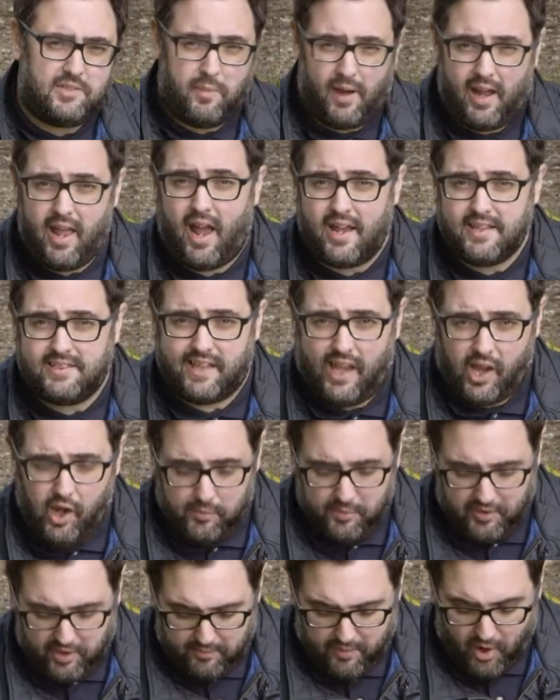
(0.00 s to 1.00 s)
to my
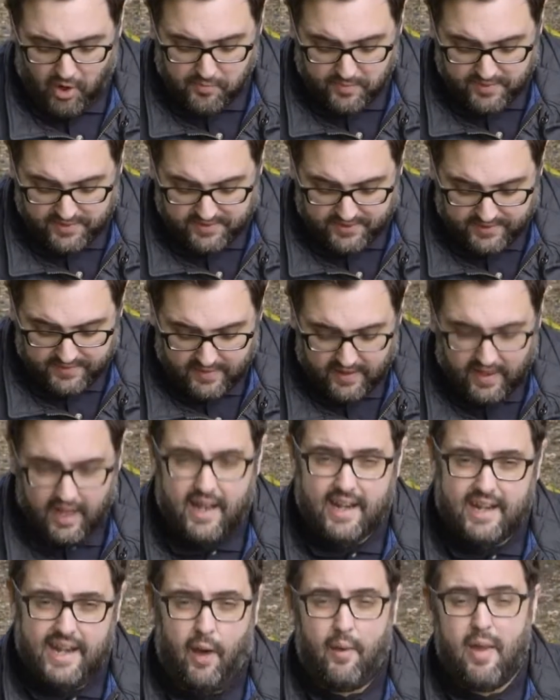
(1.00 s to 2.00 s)
IsatHub at the moment.
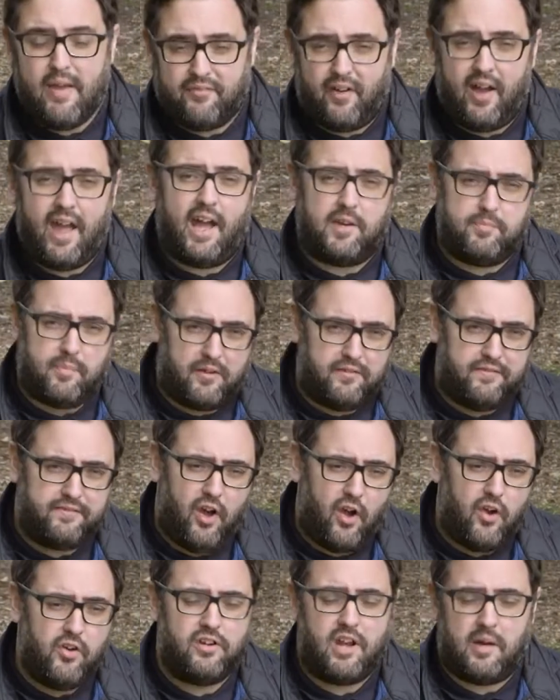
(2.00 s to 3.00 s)
Now, if I had my
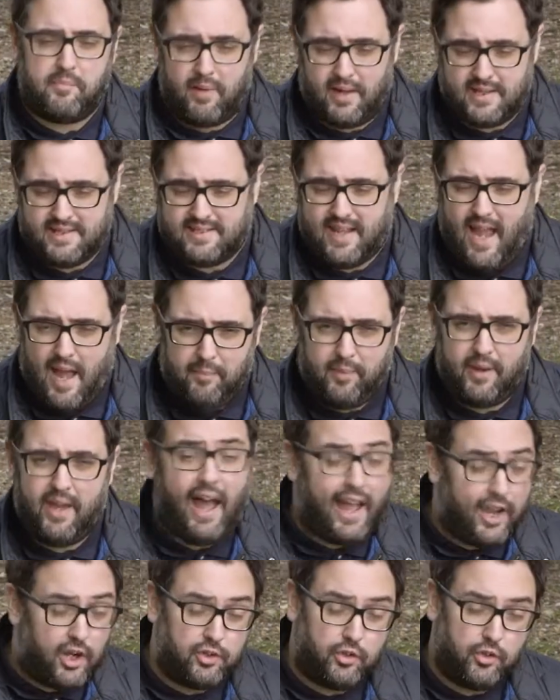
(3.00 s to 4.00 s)
phone and my tablet,
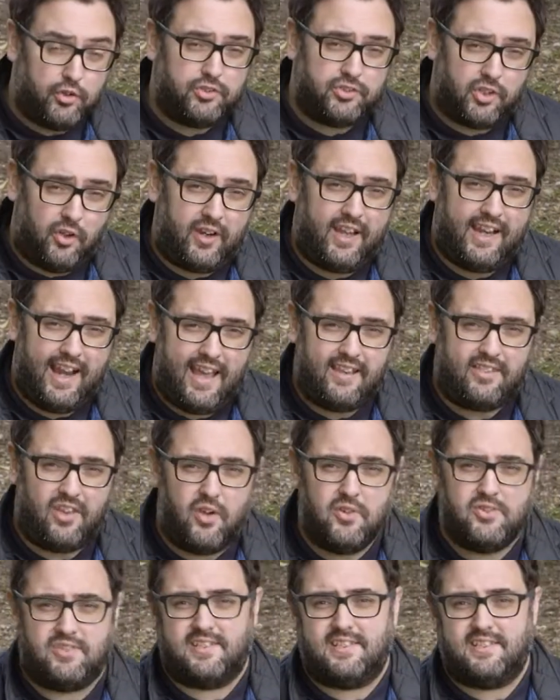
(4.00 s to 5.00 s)
I could also connect
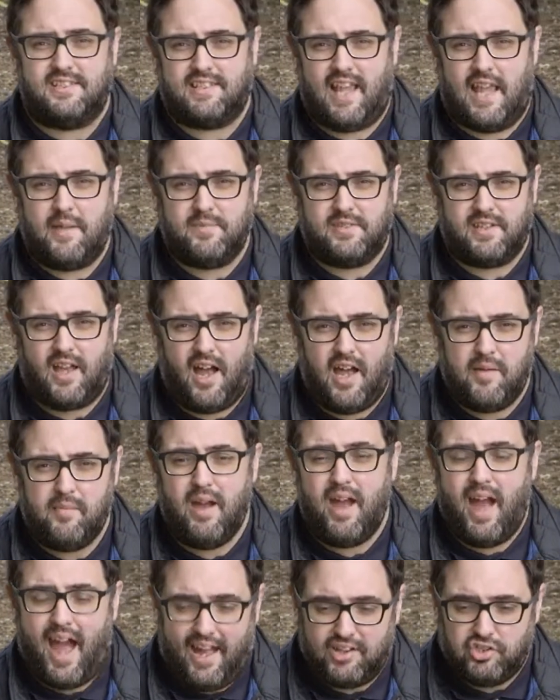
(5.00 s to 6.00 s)
those at the same time
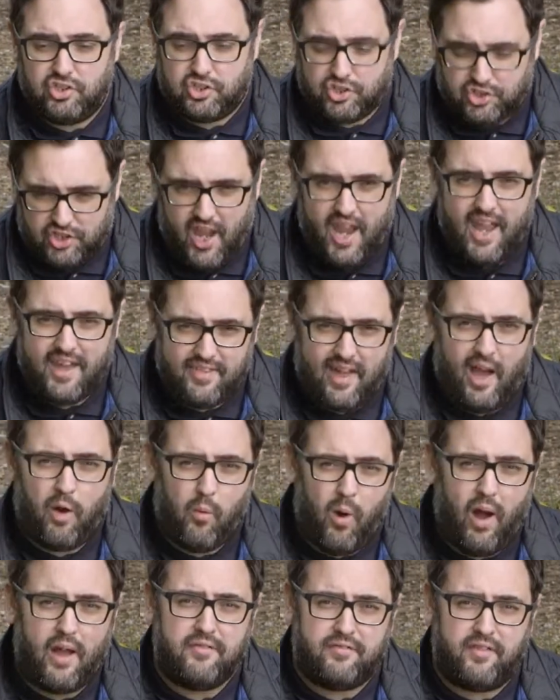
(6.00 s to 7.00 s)
and share that
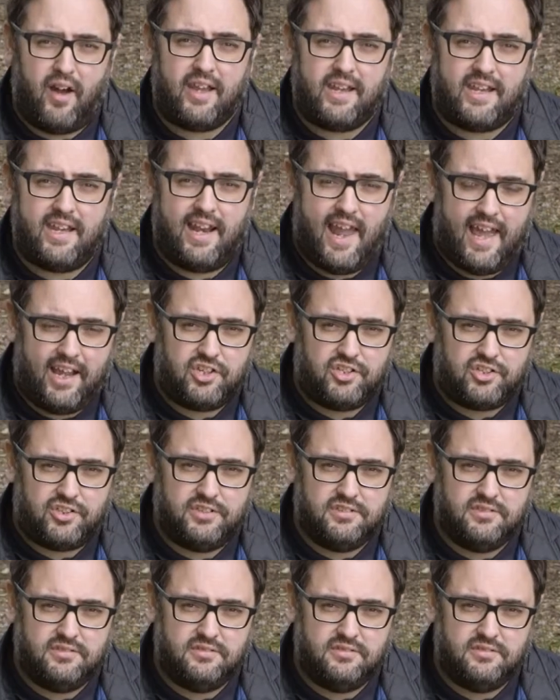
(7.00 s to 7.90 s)
Wi-Fi connection.